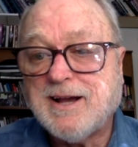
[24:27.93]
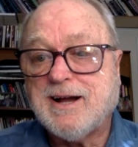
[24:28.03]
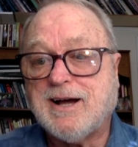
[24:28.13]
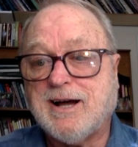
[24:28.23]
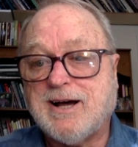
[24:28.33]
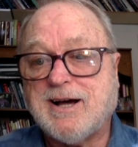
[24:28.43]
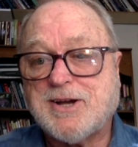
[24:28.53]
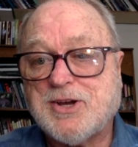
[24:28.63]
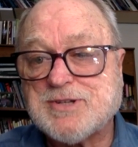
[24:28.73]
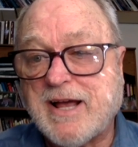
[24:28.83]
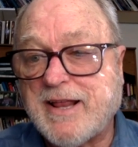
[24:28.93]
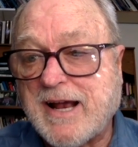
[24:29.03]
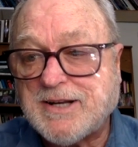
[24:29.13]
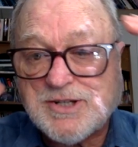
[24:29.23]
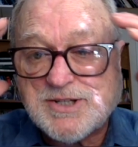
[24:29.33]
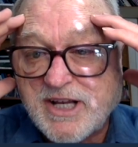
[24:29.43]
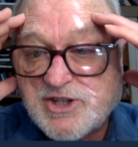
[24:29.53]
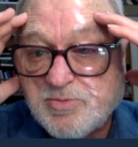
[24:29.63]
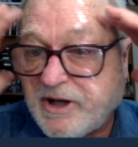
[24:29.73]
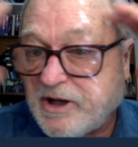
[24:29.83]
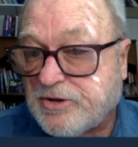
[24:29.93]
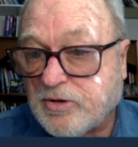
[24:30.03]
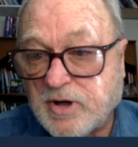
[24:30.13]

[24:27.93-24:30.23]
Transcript: because uh, that just gets me into it.